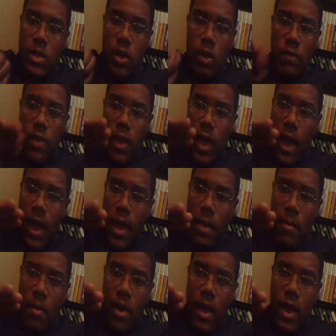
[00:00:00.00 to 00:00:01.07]
So if the
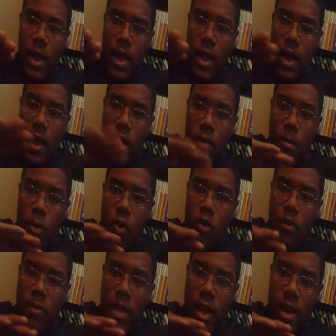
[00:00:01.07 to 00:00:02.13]
gameplay and the
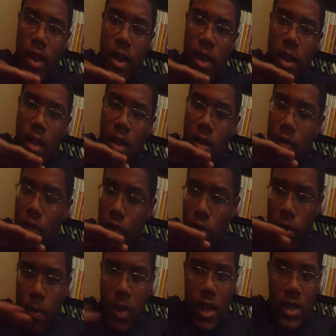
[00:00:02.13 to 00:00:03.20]
movement
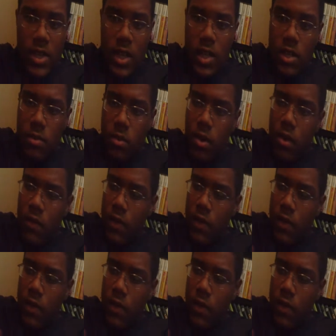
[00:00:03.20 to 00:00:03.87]
for the PlayStation